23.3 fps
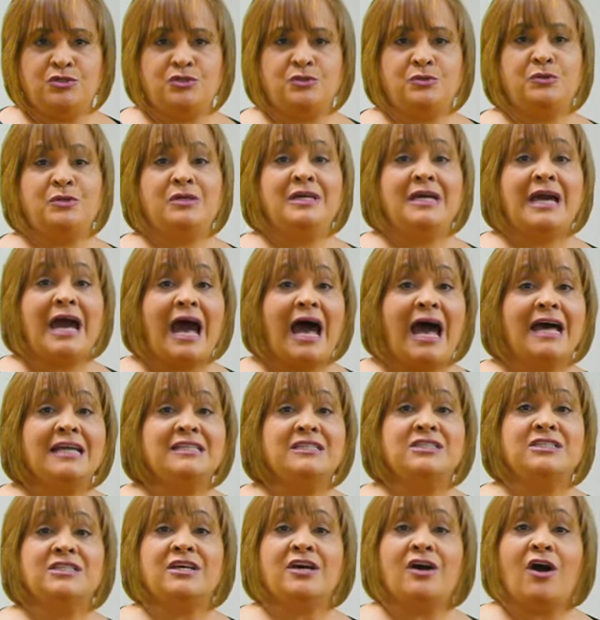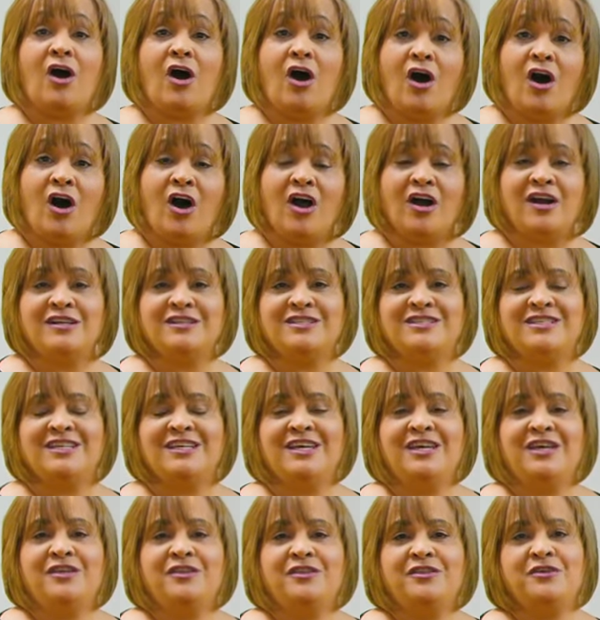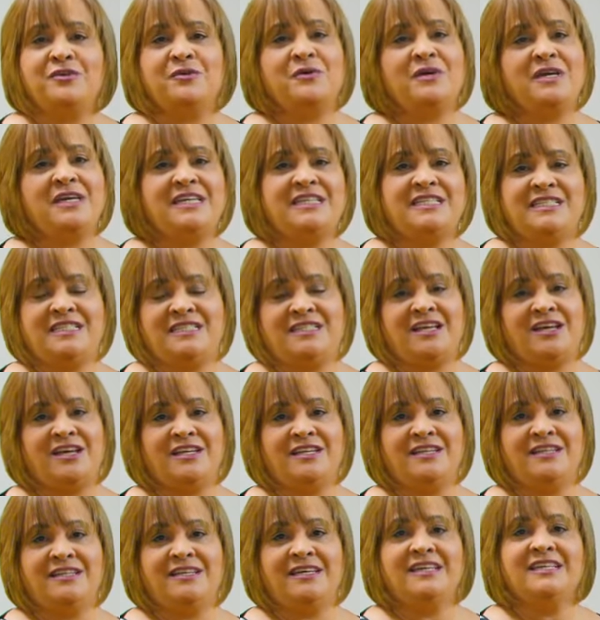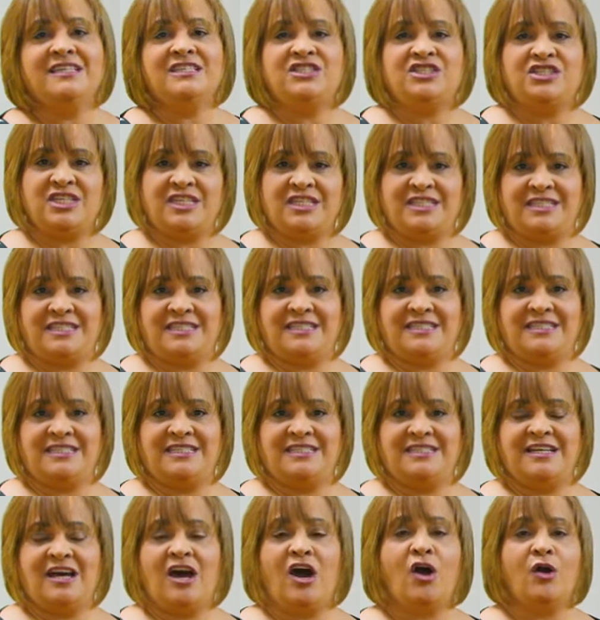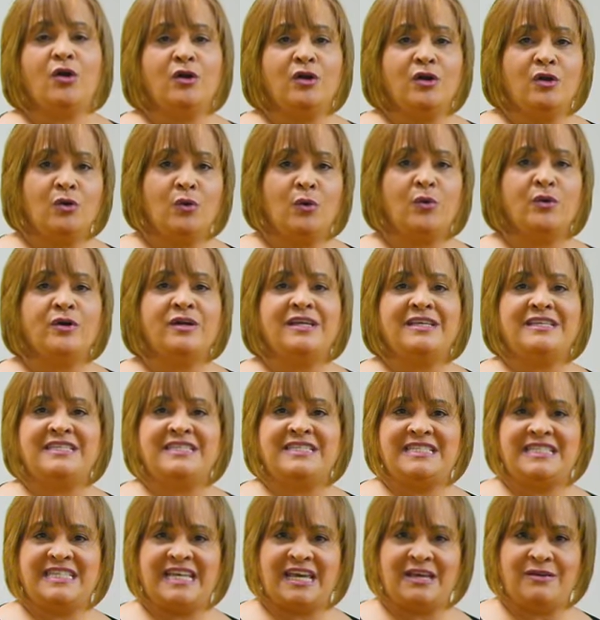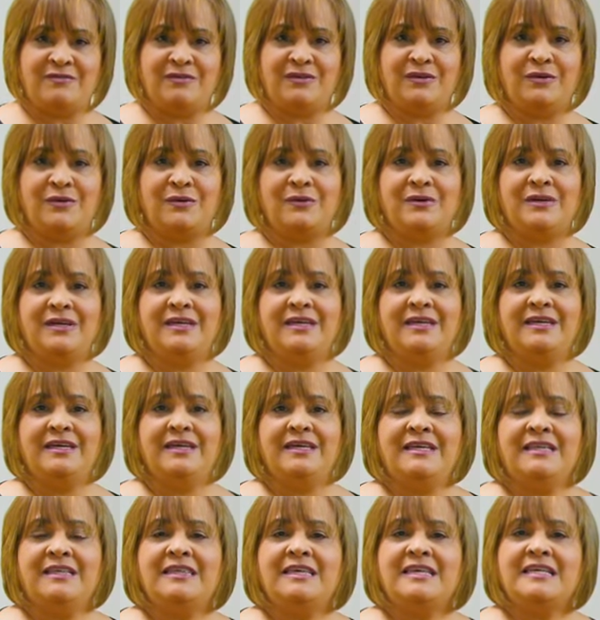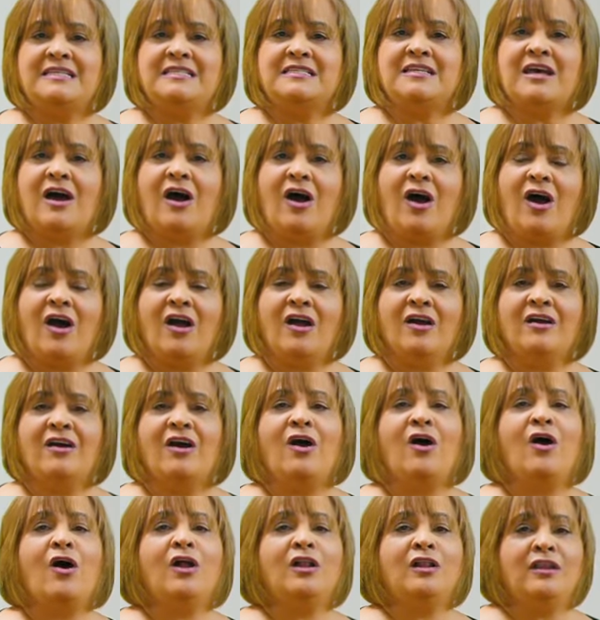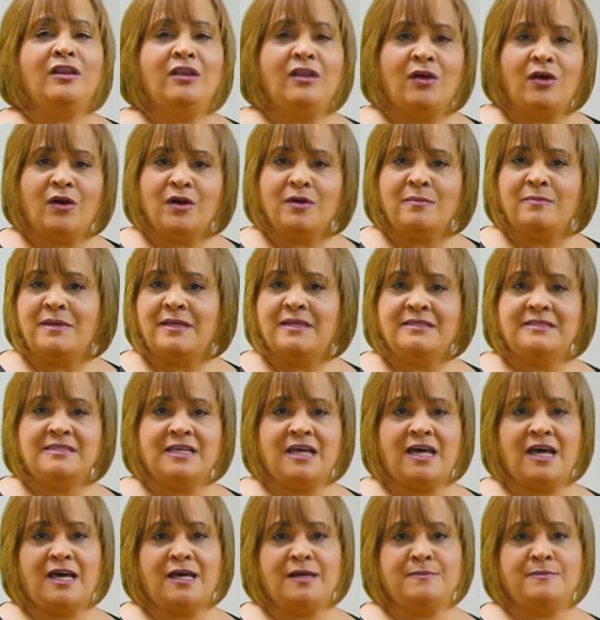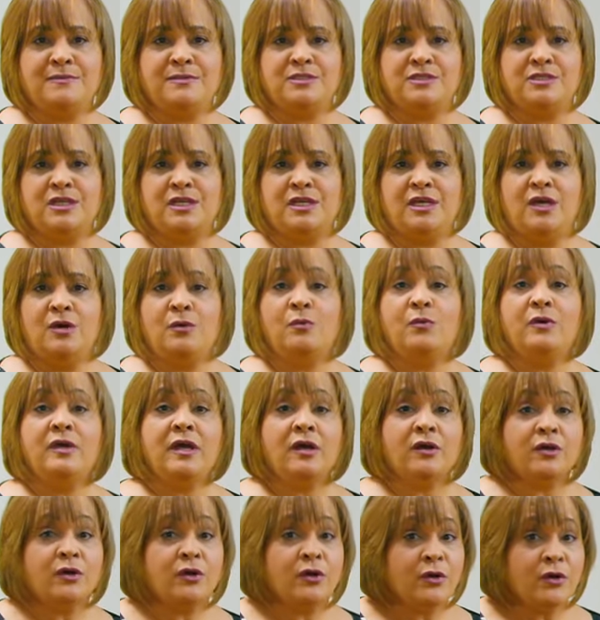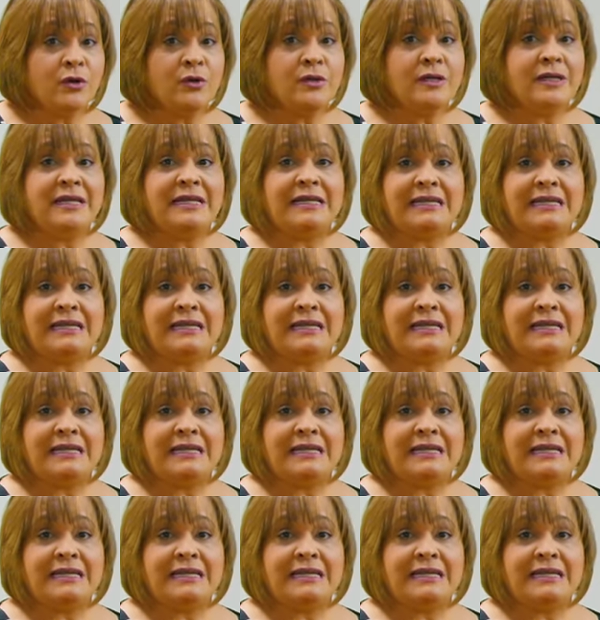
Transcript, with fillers: to God's heart through His Son, Jesus, our Lord and Savior. These are alarming times we are currently